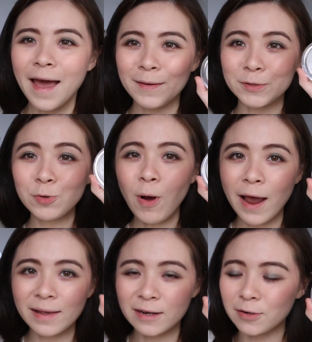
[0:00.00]
I have two
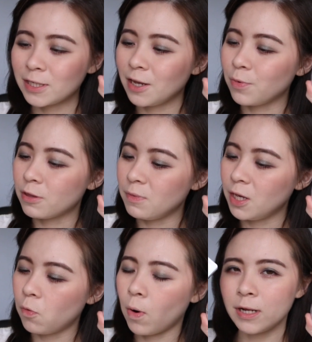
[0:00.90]
highlighters here with
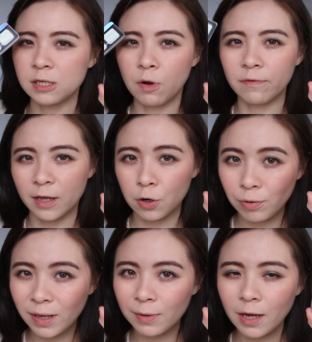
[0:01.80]
me. One is more of a
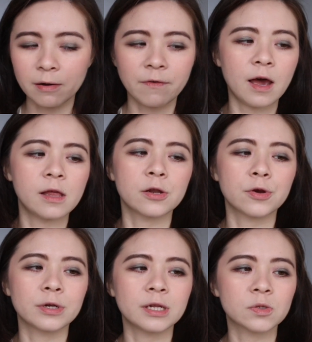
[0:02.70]
cream kind of
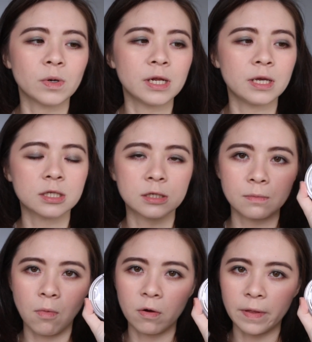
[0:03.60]
highlighter, this one is
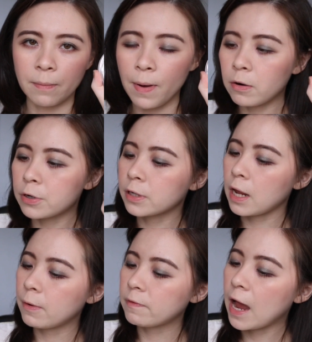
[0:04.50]
more of like powdered
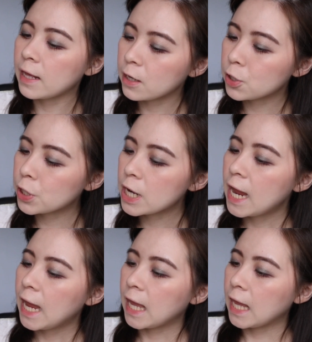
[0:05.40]
type of highlighter,
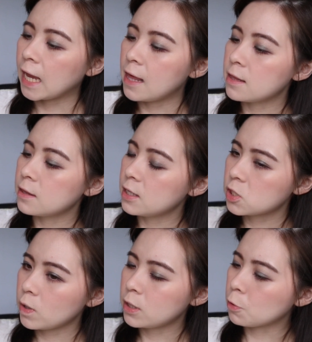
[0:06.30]
and
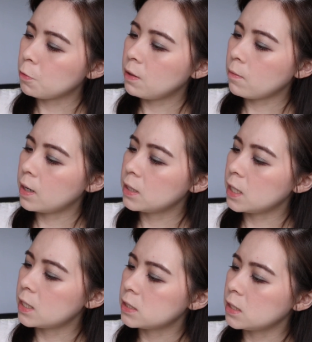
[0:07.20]
this one, the cream one,
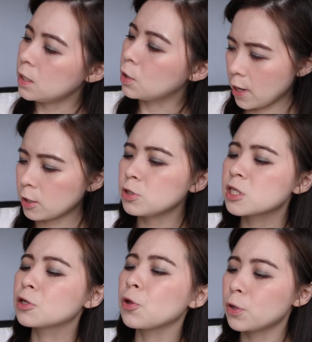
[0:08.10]
is the
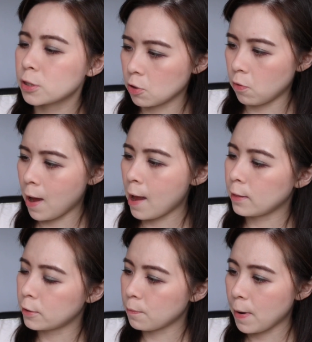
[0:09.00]
Catrice Glotoscope
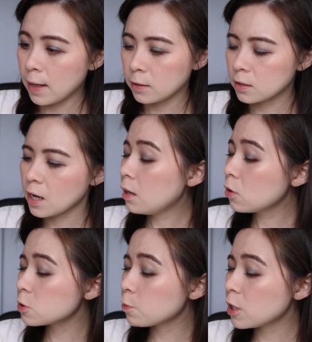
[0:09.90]
highlighter palette. It
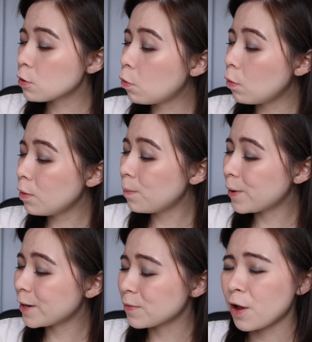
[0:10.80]
looks pretty cool,
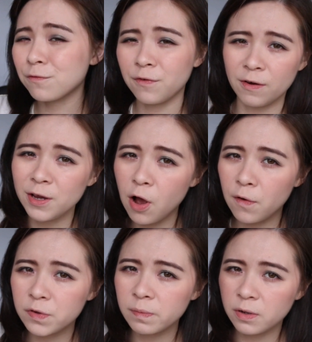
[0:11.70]
but I'm not very
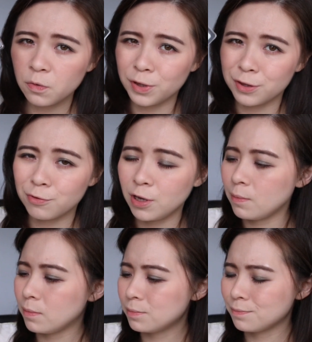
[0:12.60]
comfortable with
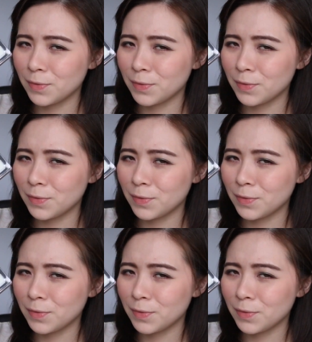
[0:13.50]
cream